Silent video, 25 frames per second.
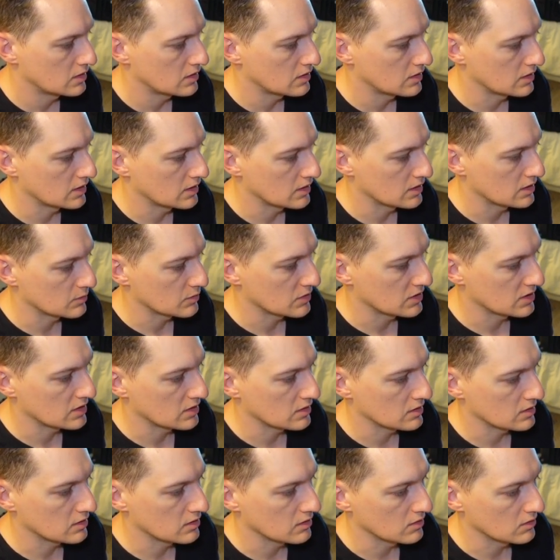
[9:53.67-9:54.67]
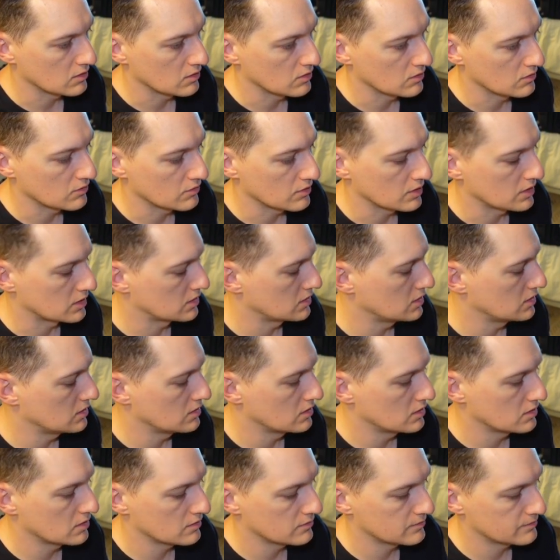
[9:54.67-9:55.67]
And I'm gonna hit go right
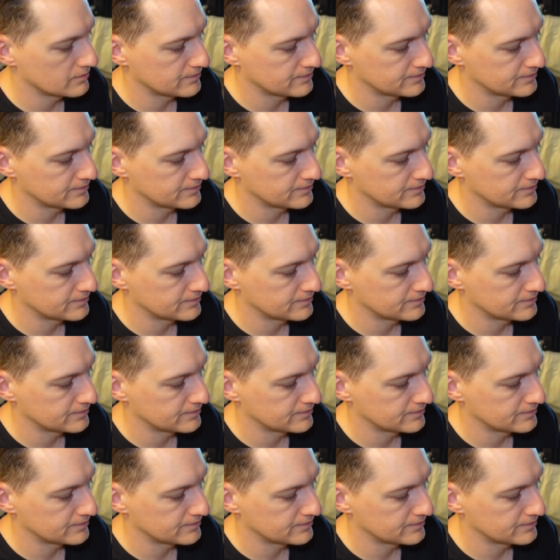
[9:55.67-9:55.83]
here.